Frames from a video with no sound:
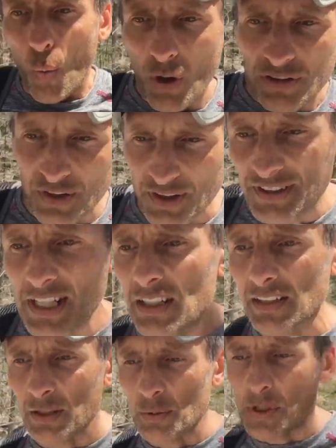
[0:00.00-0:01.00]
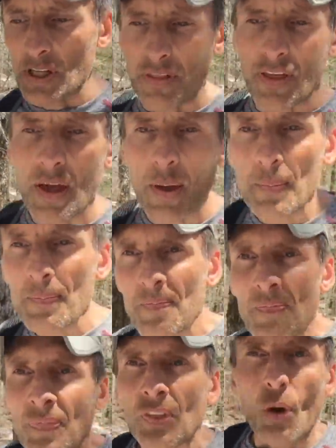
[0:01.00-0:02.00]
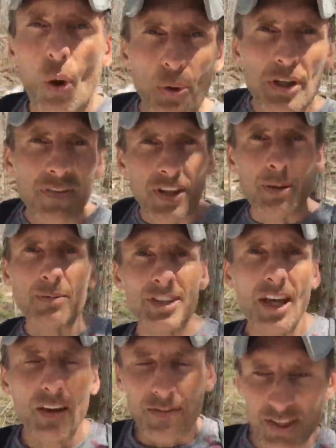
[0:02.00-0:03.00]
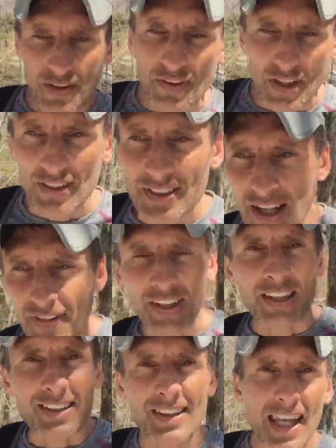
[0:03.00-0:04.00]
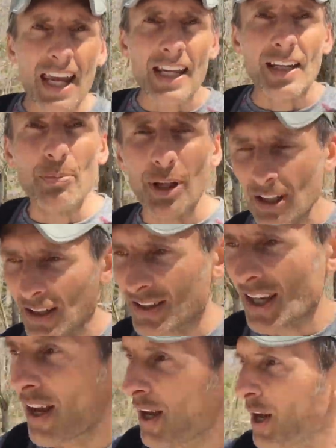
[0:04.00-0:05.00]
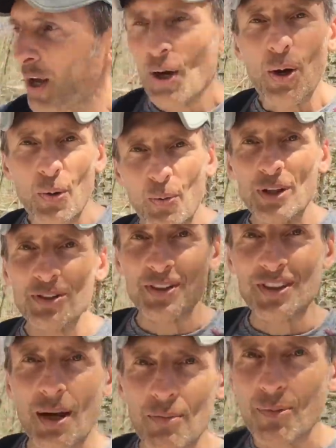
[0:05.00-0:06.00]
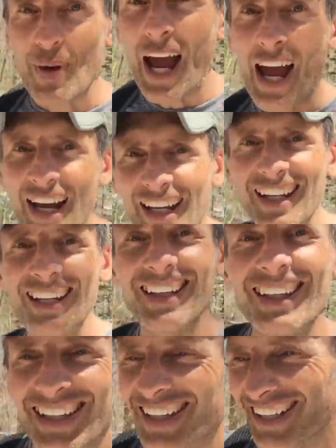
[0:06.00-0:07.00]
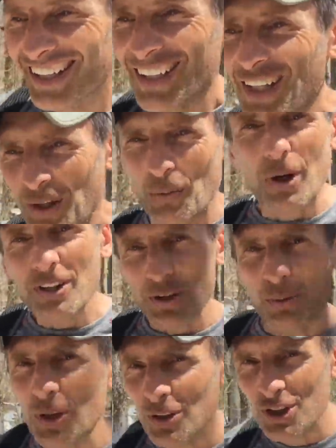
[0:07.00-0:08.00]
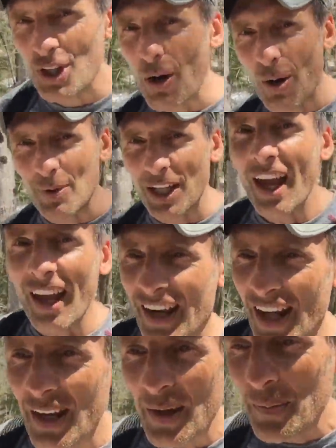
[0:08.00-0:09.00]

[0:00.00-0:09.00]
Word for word: what they're dealing with, or even themselves, if there's nothing at stake? Because winter's coming back. Winter will show up again.